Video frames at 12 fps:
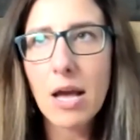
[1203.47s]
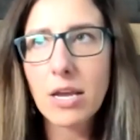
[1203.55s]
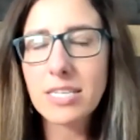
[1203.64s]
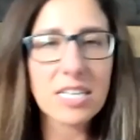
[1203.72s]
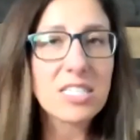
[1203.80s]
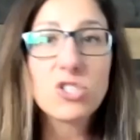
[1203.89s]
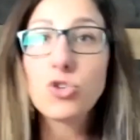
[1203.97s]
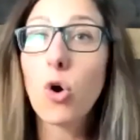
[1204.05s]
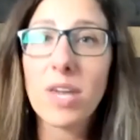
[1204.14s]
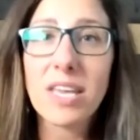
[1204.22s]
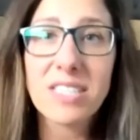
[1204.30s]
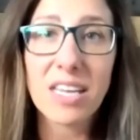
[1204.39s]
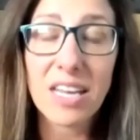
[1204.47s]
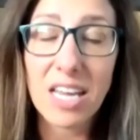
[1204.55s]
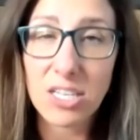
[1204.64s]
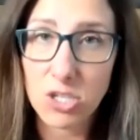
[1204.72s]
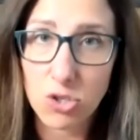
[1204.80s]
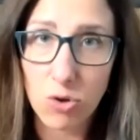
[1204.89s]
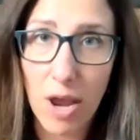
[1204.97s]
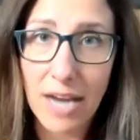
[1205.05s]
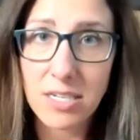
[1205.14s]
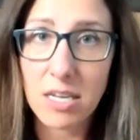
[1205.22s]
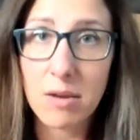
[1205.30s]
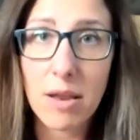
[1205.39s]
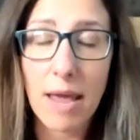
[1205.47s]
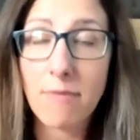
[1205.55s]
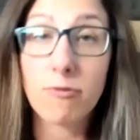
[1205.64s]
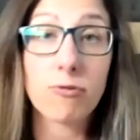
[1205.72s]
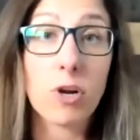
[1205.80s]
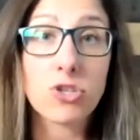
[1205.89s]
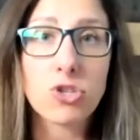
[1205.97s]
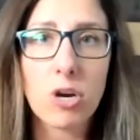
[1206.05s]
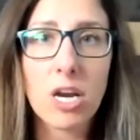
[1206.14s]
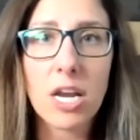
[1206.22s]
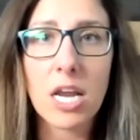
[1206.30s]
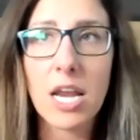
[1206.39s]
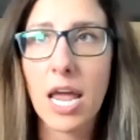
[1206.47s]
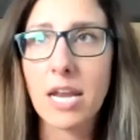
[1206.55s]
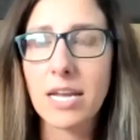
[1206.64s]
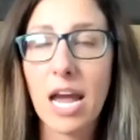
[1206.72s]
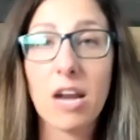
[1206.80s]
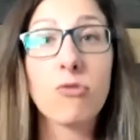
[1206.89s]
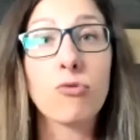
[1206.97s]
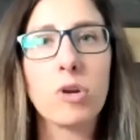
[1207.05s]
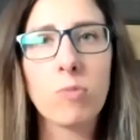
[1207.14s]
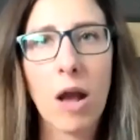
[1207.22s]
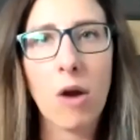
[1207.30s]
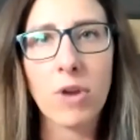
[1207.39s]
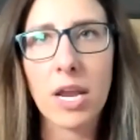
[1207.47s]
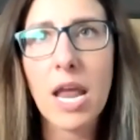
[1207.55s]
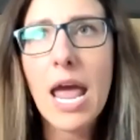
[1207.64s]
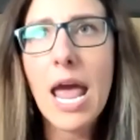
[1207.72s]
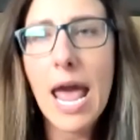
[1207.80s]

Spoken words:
because it's so easy to get distracted and frustrated and kind of rerouted.